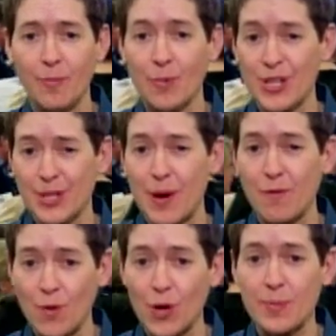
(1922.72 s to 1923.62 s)
which is about
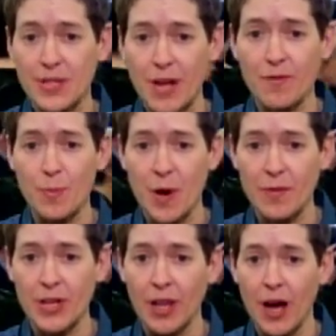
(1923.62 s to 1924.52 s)
40% of the
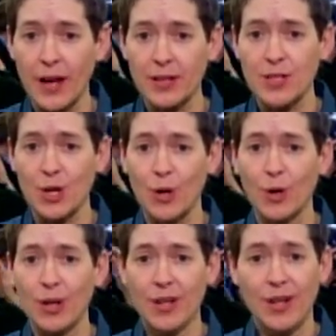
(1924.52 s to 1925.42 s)
poverty line.
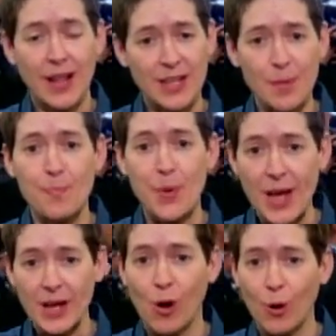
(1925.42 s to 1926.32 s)
So that's a
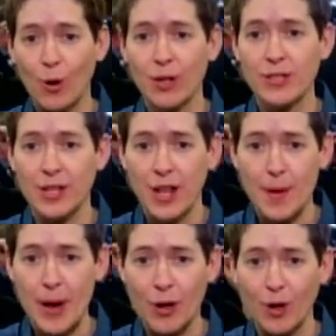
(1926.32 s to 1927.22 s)
big hole to
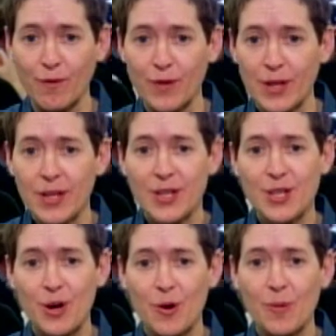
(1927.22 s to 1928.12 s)
climb out of.
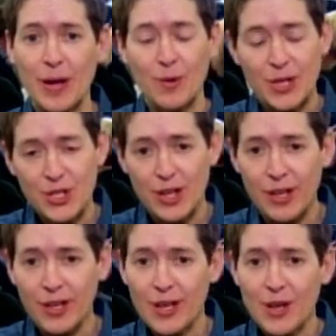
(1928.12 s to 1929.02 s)
So my
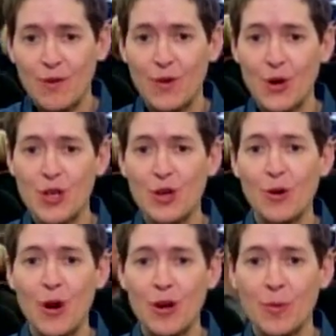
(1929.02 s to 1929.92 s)
question for
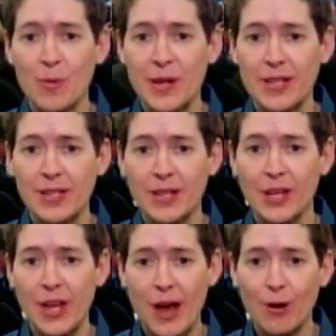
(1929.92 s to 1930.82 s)
you, Honourable
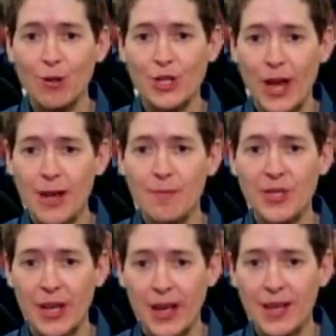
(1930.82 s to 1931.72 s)
Minister Carole
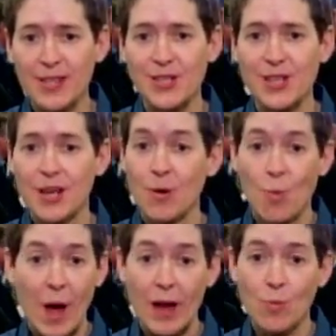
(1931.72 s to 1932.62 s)
James, is
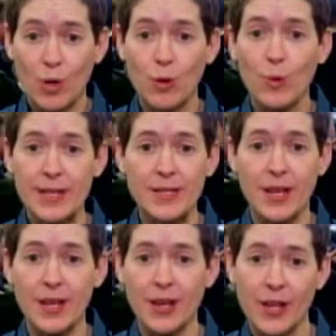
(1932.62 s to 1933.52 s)
when will we
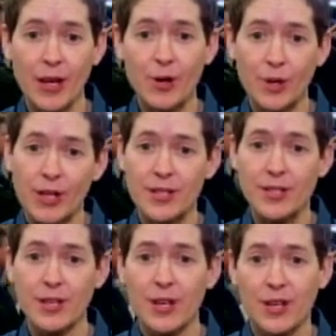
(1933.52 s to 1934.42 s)
see an
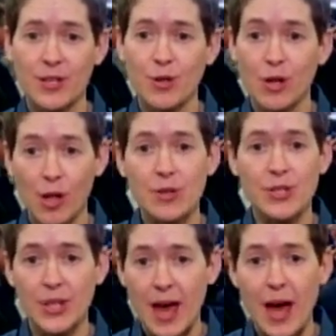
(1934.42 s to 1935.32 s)
increase to
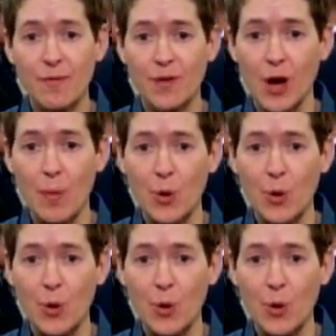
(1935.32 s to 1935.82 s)
close the gap for our